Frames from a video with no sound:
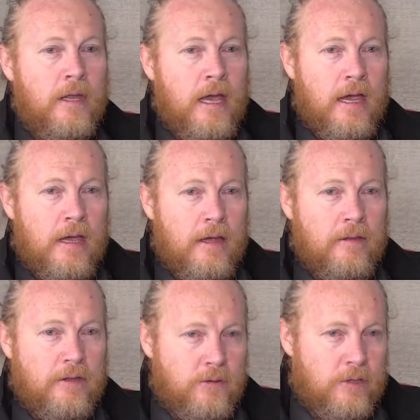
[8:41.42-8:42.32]
And
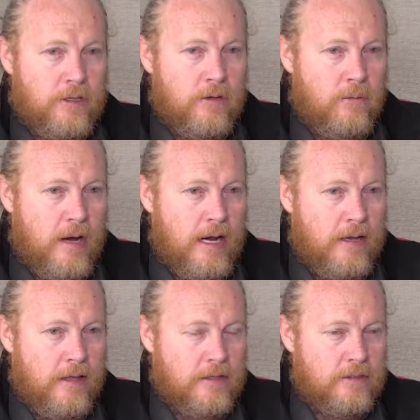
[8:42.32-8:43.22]
they're doing it in a
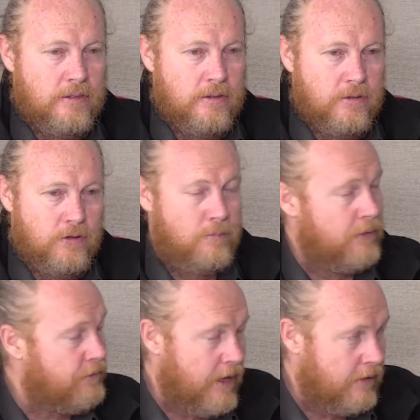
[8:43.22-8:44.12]
way that's super
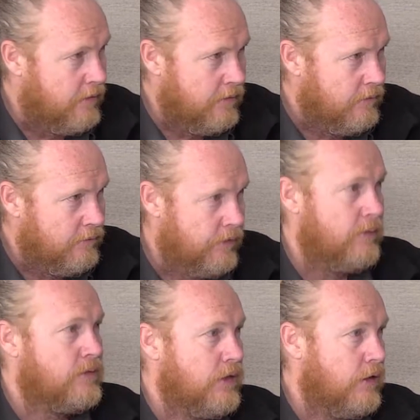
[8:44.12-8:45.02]
fun for
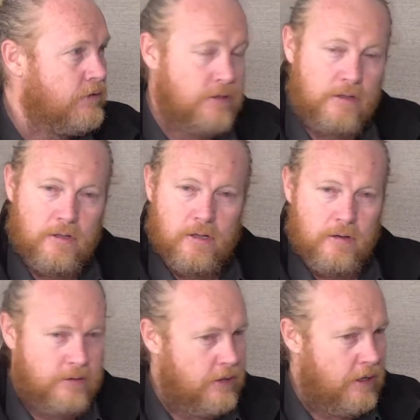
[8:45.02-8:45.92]
themselves. It's
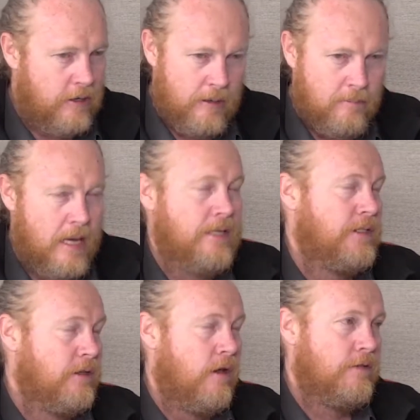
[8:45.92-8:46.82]
an
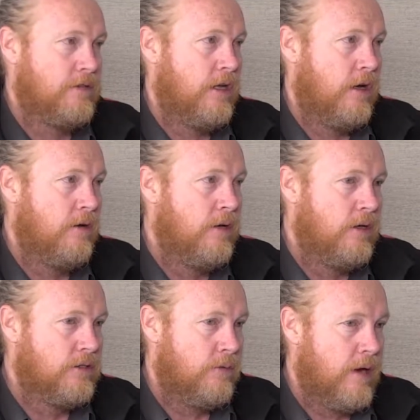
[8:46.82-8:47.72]
amazing lifestyle
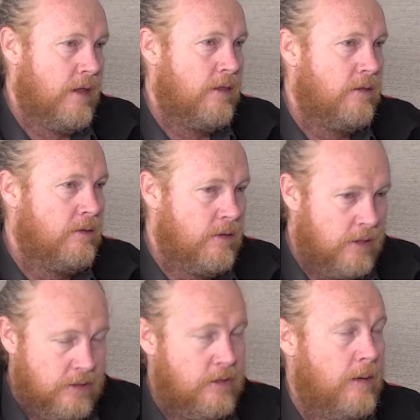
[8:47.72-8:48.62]
to run
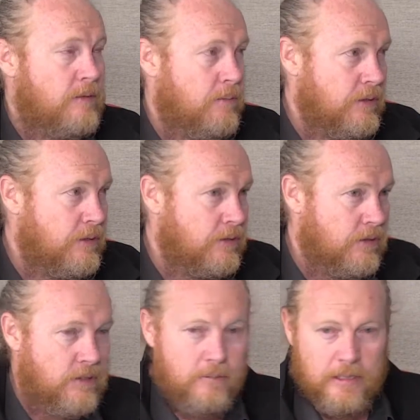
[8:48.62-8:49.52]
these types of
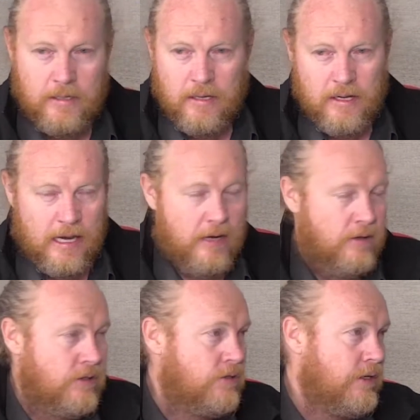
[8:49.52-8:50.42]
businesses, to be out on
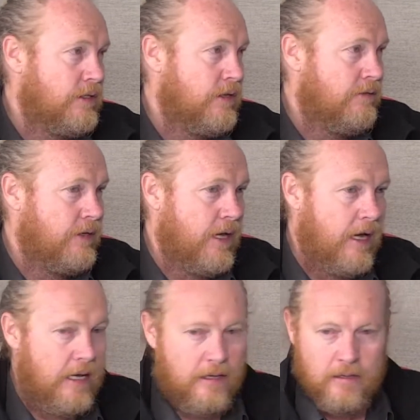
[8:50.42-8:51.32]
the streets every
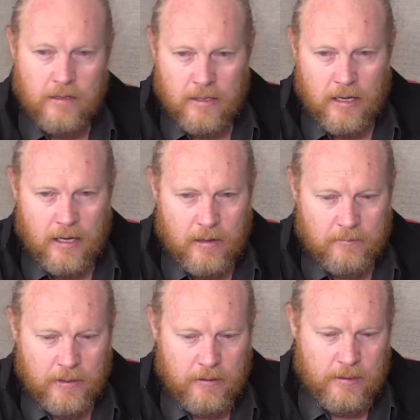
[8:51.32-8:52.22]
day,
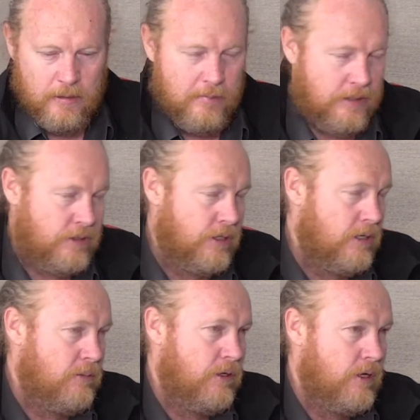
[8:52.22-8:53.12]
in amongst your
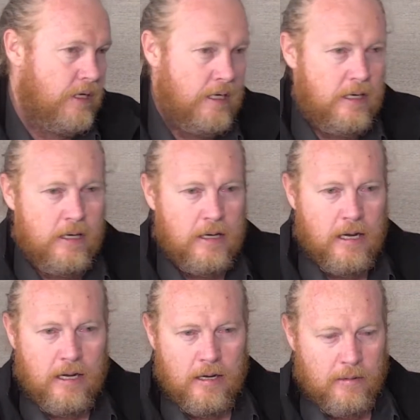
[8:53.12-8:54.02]
community,
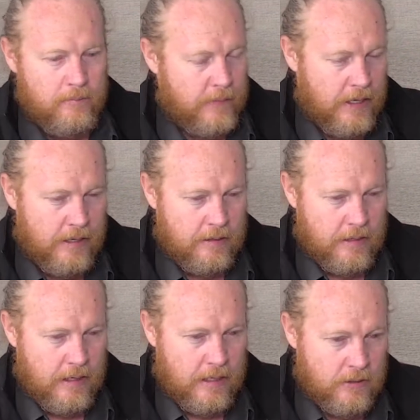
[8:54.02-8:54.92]

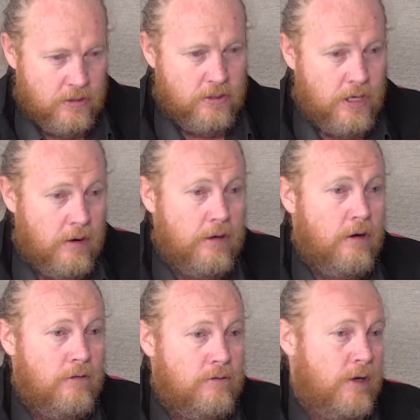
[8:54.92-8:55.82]
and showing
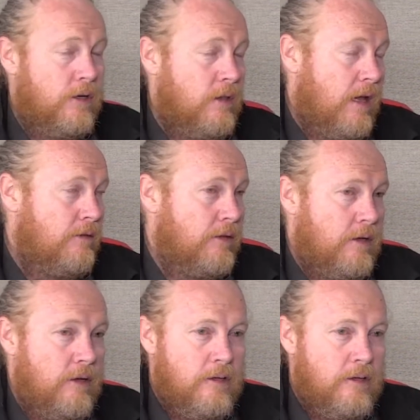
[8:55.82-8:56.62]
off what you love, and